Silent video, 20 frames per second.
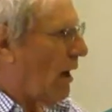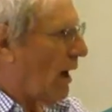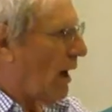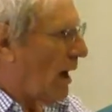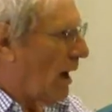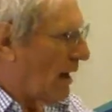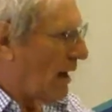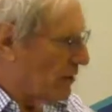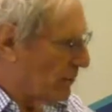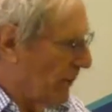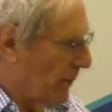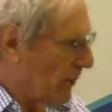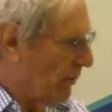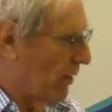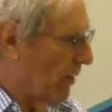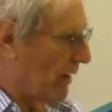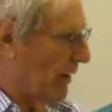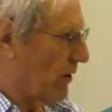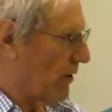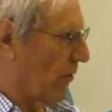has been
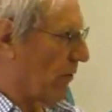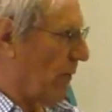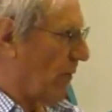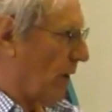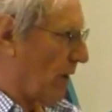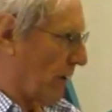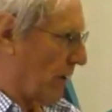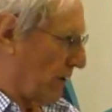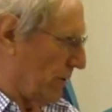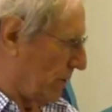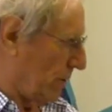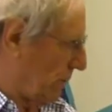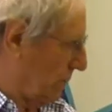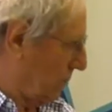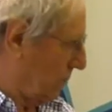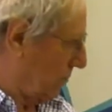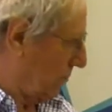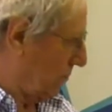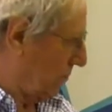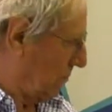political parties.
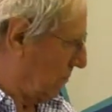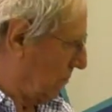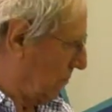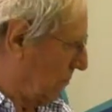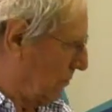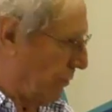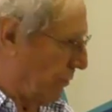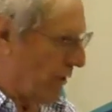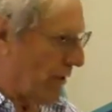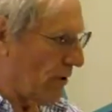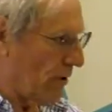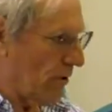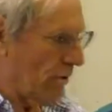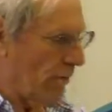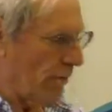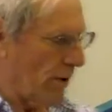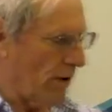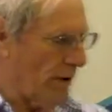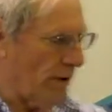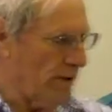Political
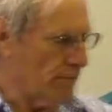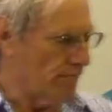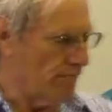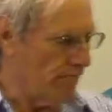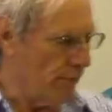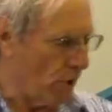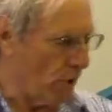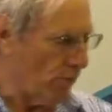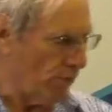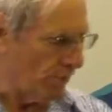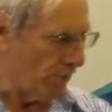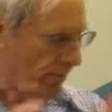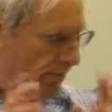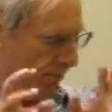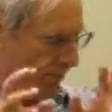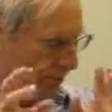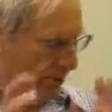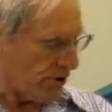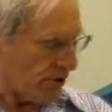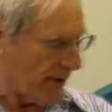parties both
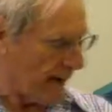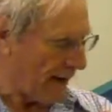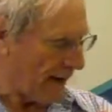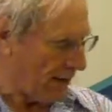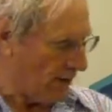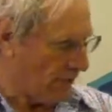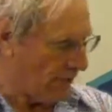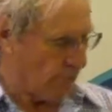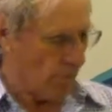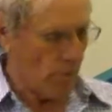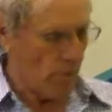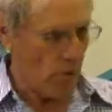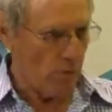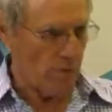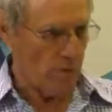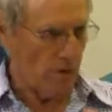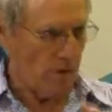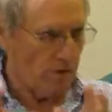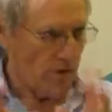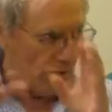protected,
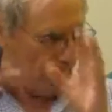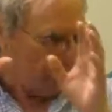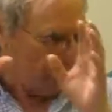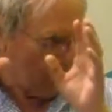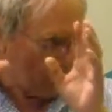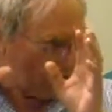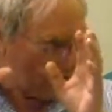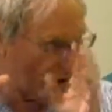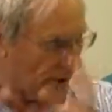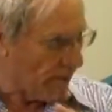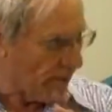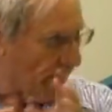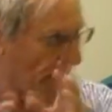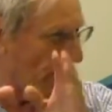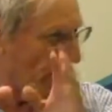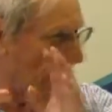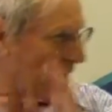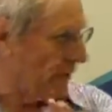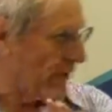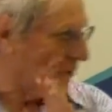promoted the
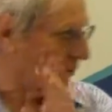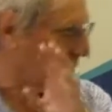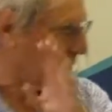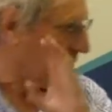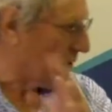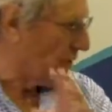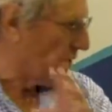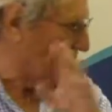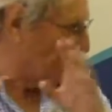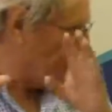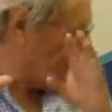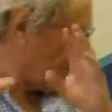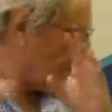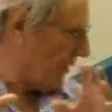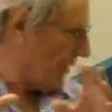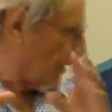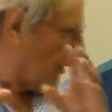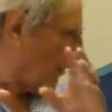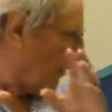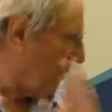material interest of
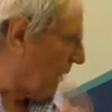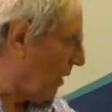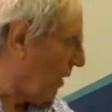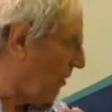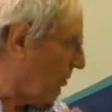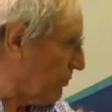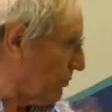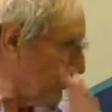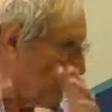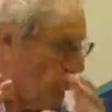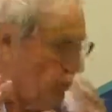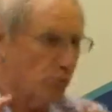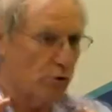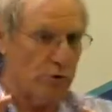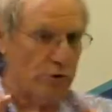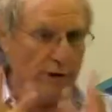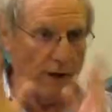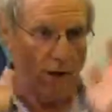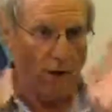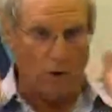particular followers,
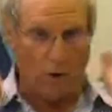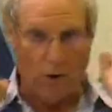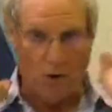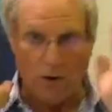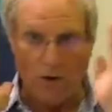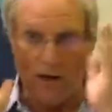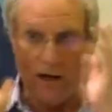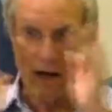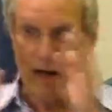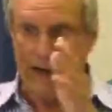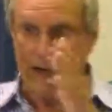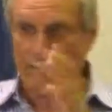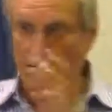usually along class